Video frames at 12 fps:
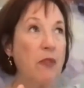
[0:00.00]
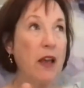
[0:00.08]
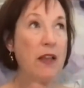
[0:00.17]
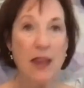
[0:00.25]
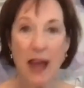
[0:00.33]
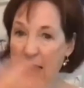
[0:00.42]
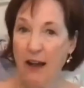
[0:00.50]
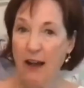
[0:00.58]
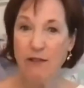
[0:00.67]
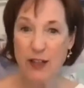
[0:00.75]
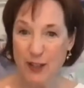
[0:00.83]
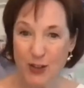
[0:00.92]
they
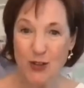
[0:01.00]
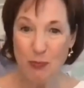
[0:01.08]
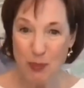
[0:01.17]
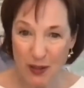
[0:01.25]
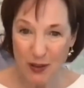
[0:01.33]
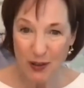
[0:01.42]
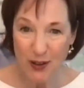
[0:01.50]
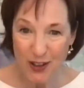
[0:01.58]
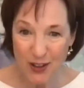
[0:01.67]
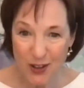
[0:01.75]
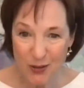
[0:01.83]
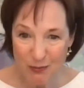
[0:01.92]
have these
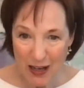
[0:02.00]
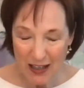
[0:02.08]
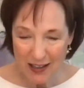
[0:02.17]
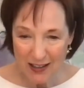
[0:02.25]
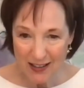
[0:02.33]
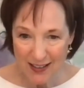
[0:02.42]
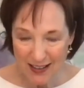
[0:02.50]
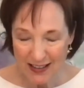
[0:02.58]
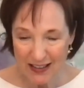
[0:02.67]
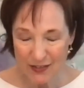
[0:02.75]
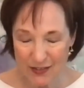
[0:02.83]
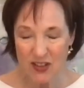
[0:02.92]
superior
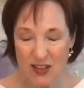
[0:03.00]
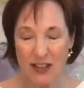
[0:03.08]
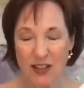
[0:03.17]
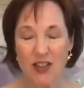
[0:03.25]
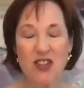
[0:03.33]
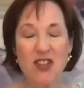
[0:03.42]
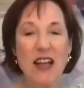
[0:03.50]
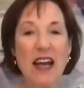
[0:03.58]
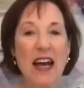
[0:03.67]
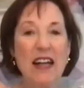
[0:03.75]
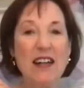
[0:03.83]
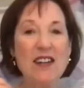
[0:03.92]
metacognitive skills.
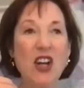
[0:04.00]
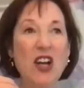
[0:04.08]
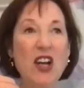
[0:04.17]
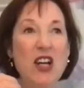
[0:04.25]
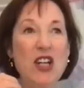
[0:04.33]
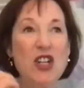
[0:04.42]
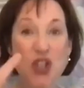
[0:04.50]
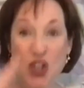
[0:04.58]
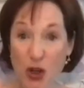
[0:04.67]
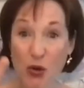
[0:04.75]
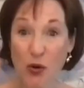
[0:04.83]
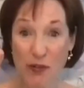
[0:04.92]
And
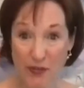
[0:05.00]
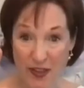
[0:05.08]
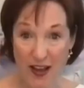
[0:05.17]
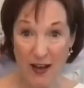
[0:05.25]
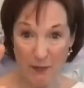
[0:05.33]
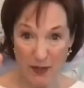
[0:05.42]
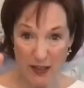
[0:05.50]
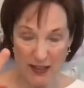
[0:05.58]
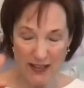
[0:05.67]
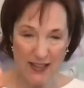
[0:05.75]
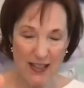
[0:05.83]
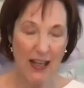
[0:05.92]
two of them that
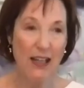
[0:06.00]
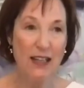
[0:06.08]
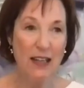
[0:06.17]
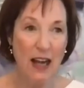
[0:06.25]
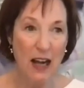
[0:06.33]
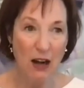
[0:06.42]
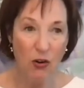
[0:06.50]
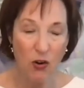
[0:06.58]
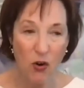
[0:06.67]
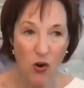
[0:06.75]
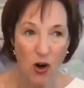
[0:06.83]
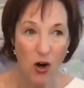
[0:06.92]
stand out
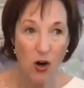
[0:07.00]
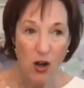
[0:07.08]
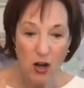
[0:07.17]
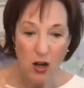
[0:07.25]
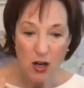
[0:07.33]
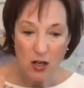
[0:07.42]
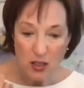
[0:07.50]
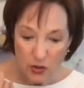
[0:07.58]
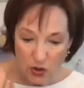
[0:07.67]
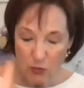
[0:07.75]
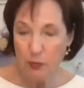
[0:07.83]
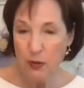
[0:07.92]
are
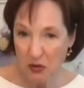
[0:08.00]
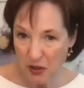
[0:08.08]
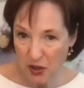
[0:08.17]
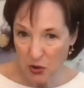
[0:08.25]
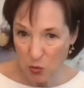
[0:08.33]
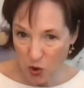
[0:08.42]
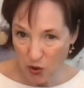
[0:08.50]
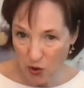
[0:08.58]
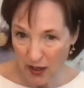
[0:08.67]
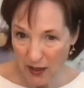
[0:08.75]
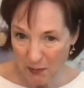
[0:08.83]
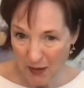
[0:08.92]
superior
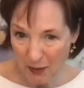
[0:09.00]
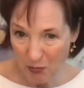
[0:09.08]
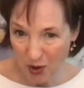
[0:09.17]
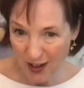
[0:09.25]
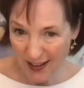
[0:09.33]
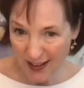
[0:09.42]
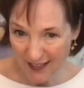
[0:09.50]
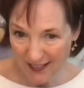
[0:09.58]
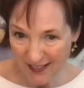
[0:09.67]
working memory,